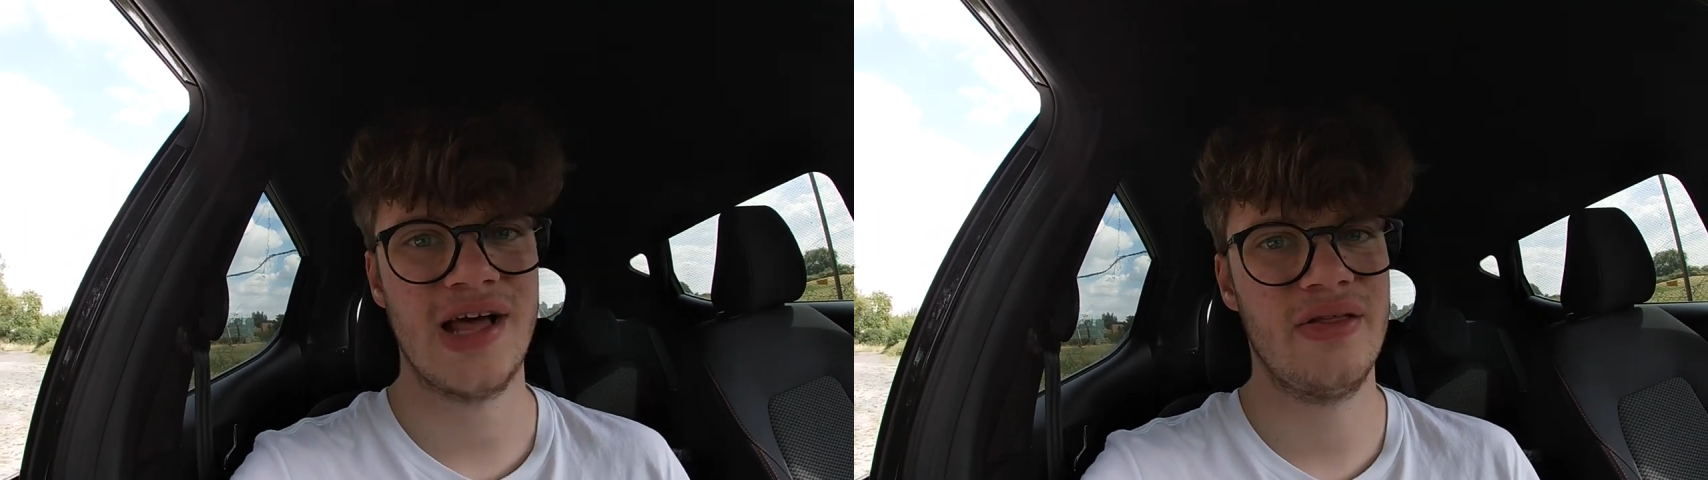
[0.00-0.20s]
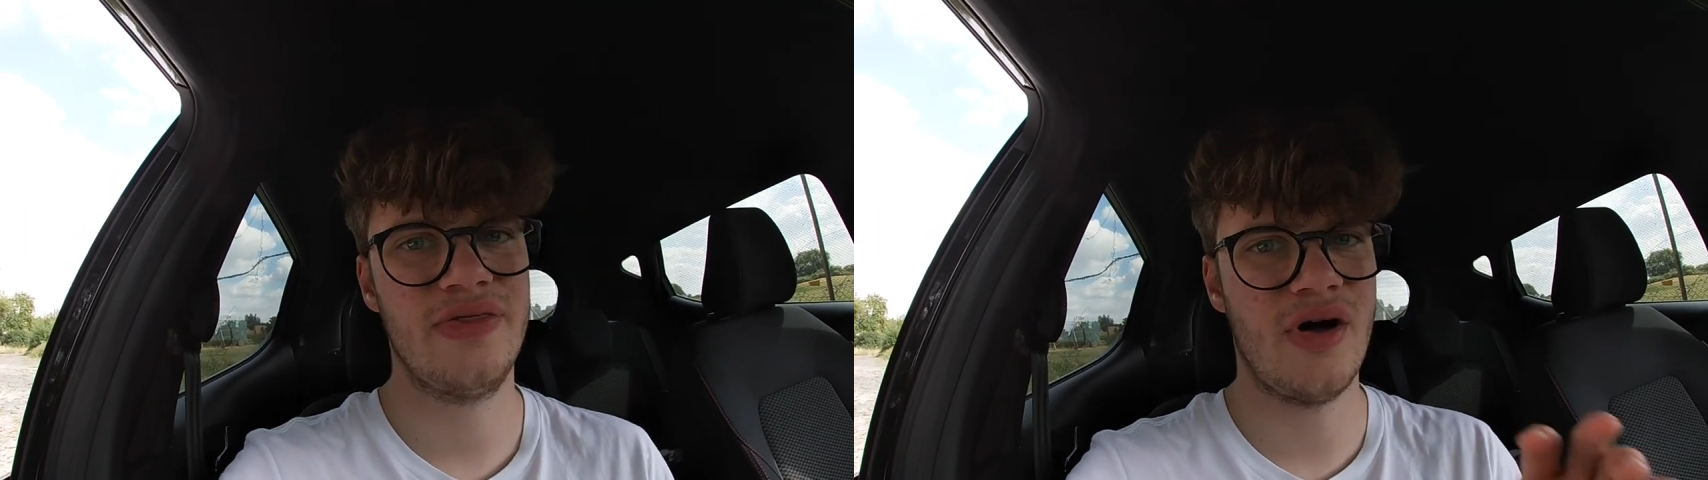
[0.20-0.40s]

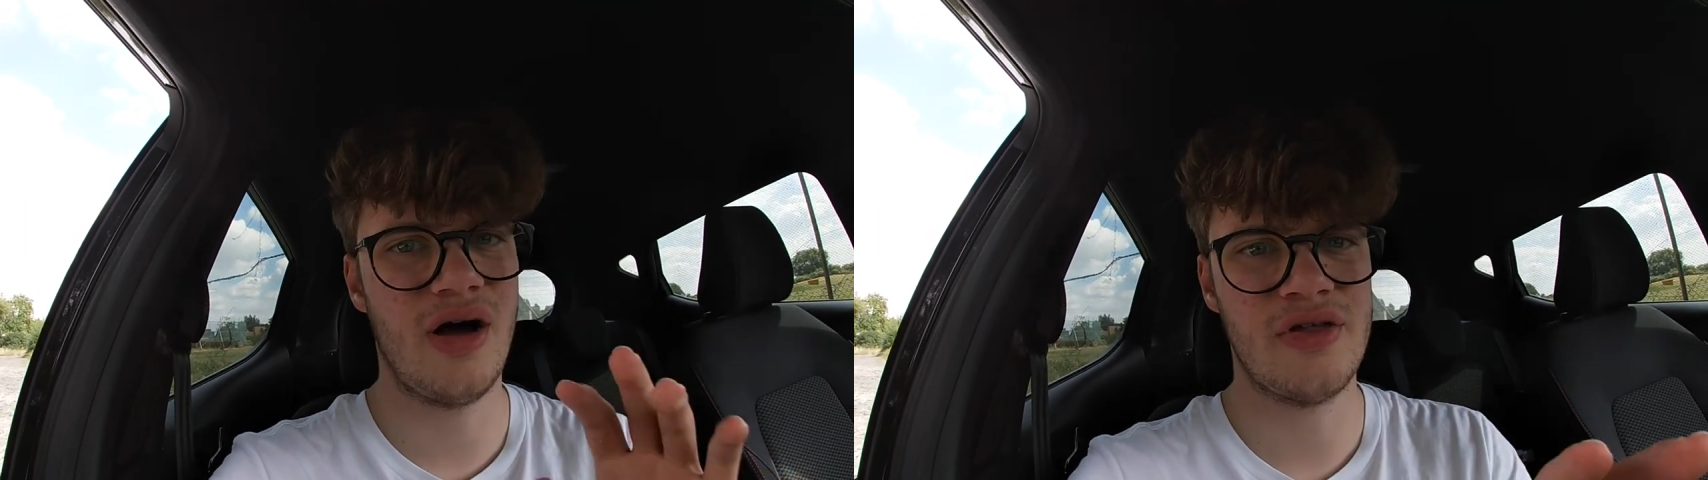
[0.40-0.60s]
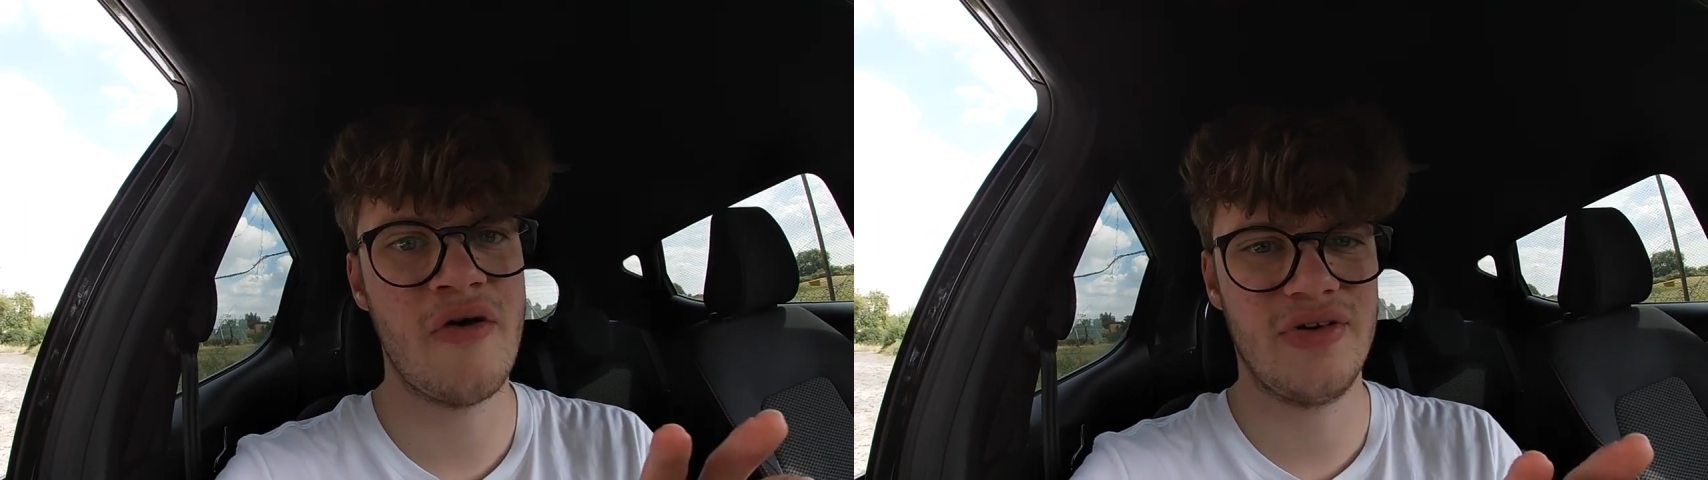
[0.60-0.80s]
I
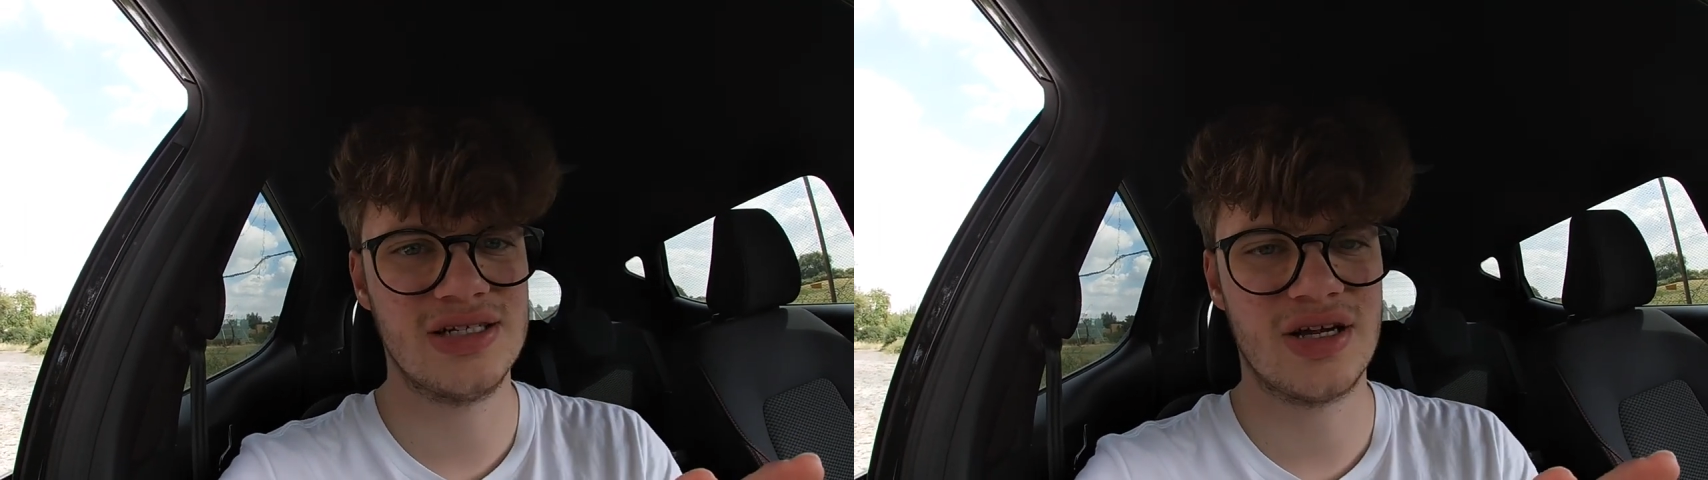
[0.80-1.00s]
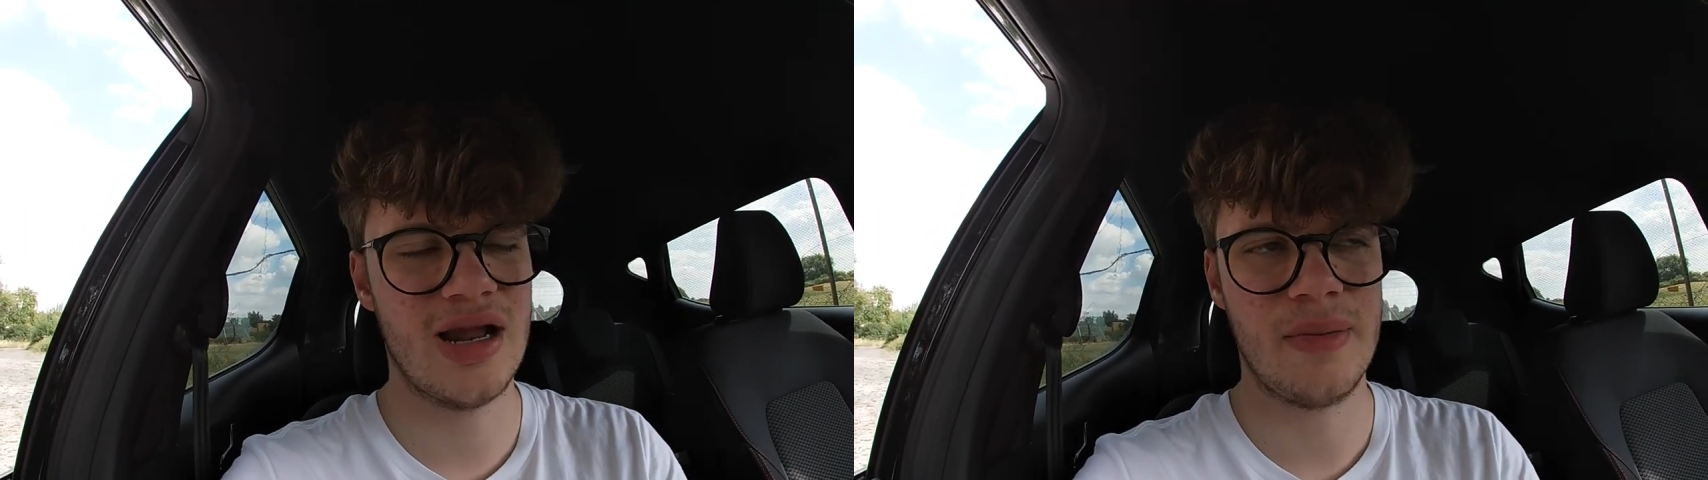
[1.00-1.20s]
don't think
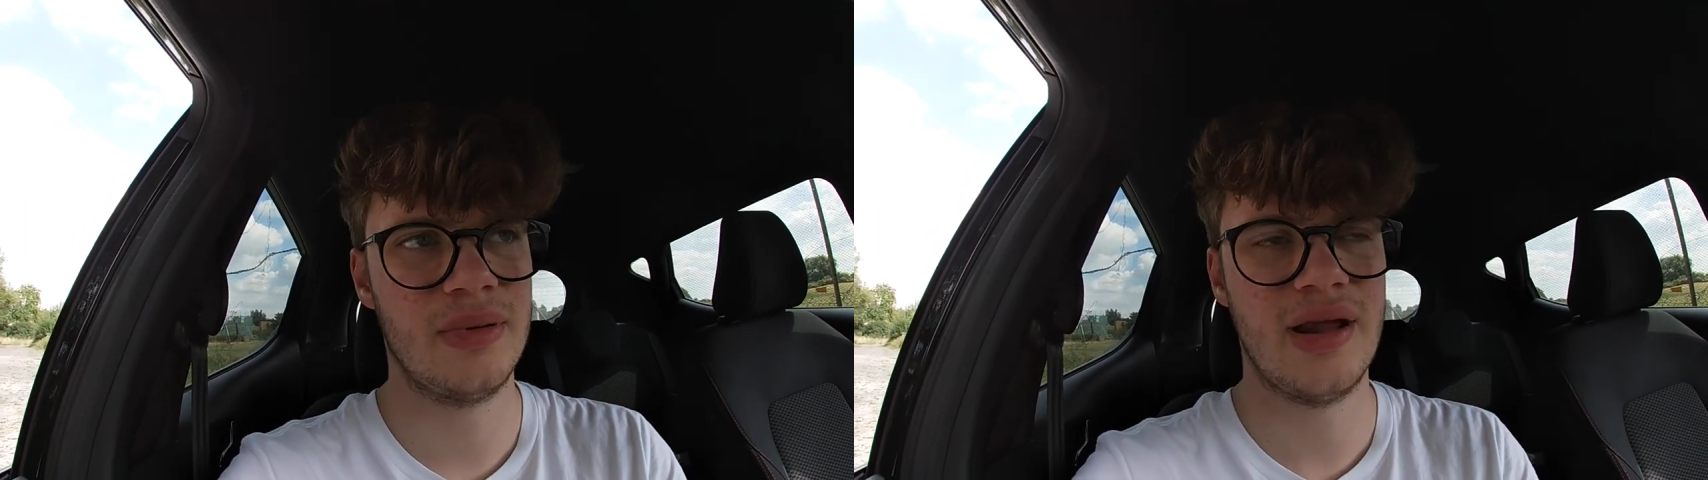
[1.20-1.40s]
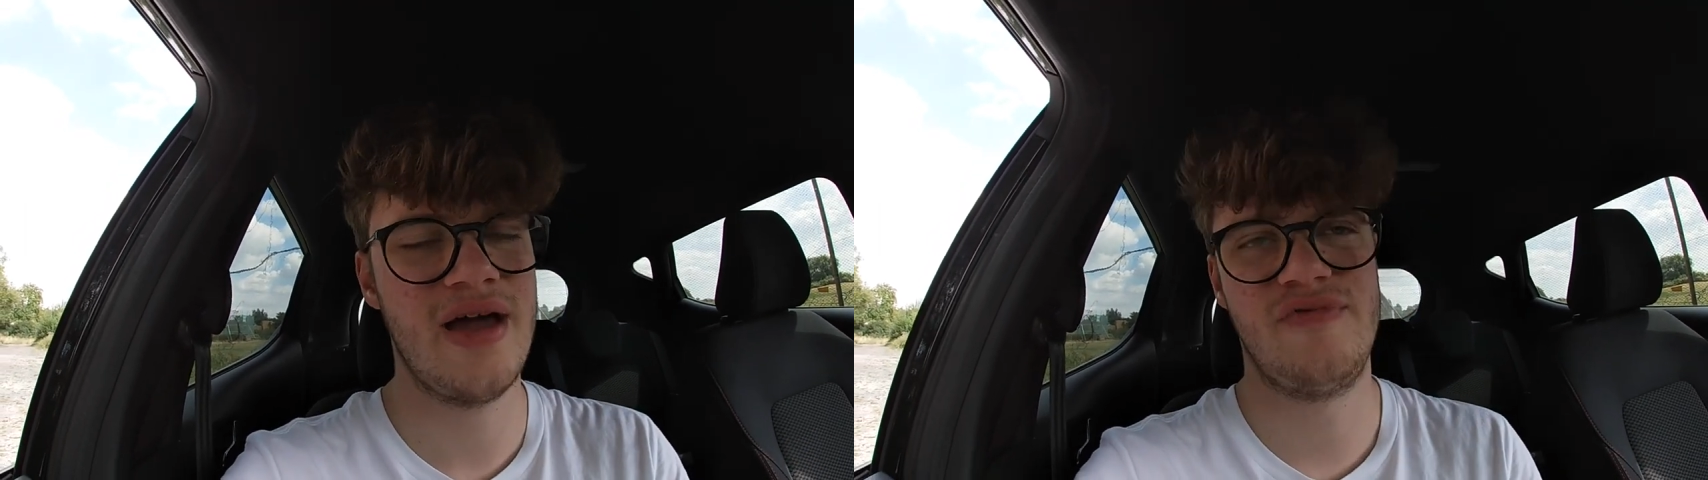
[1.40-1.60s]
that's going to
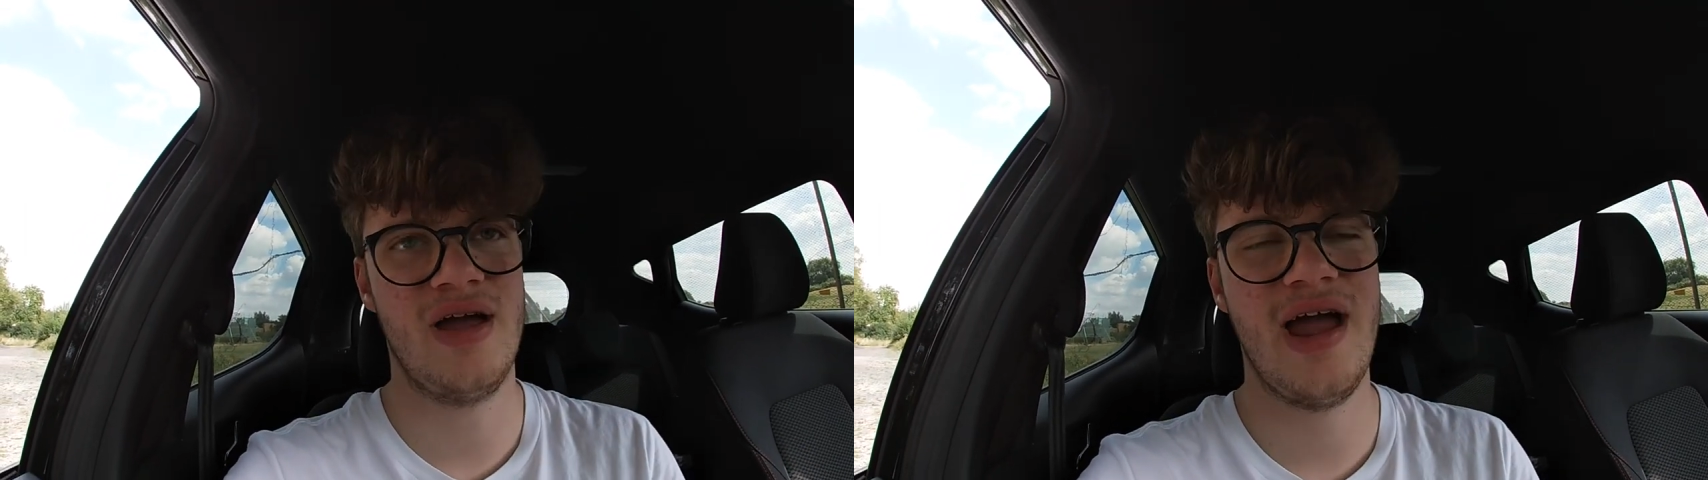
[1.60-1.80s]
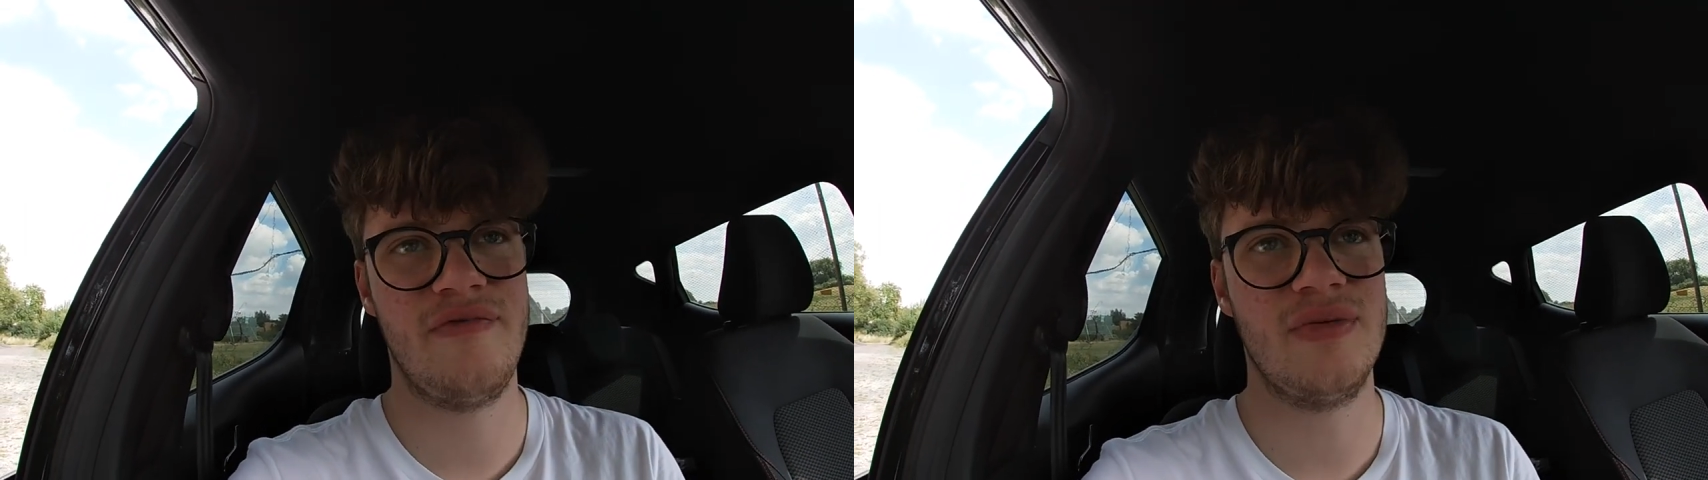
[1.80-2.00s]
happen
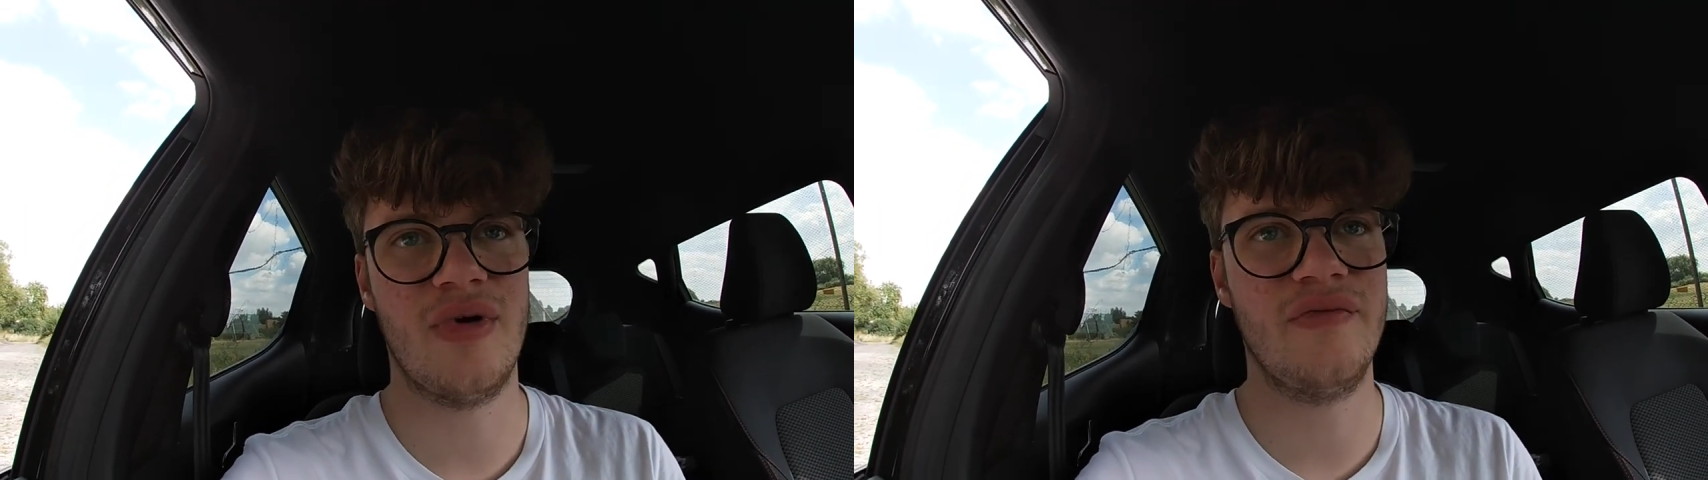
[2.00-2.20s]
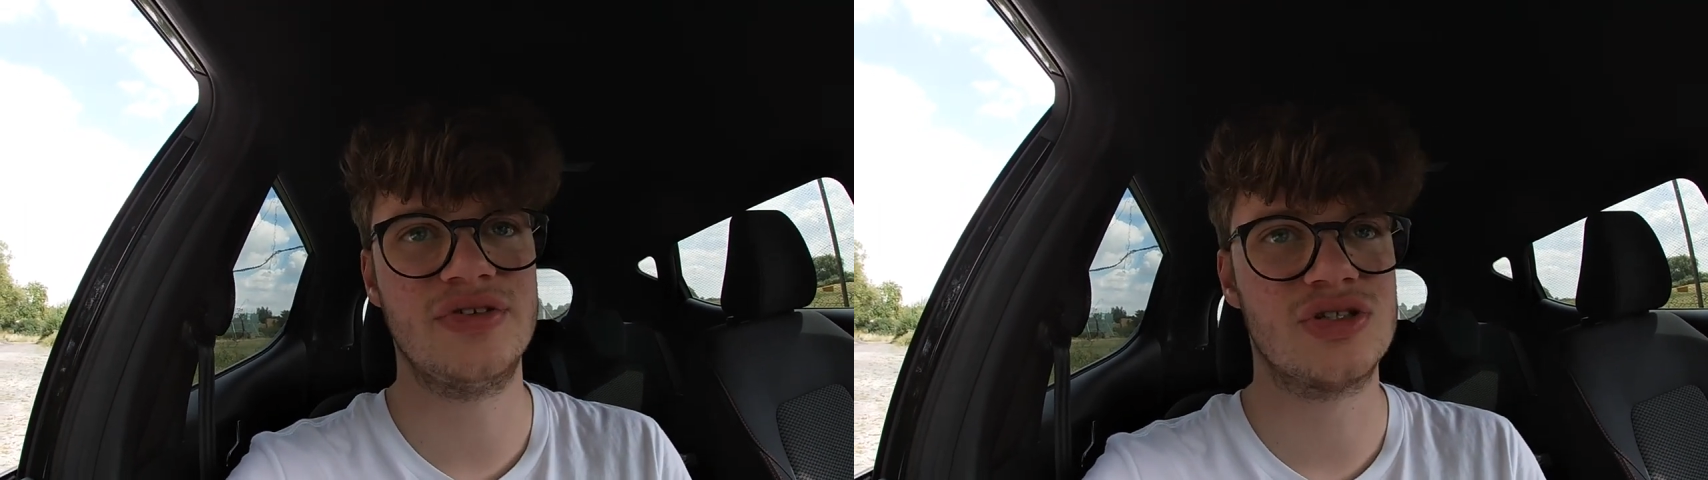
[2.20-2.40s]
every month.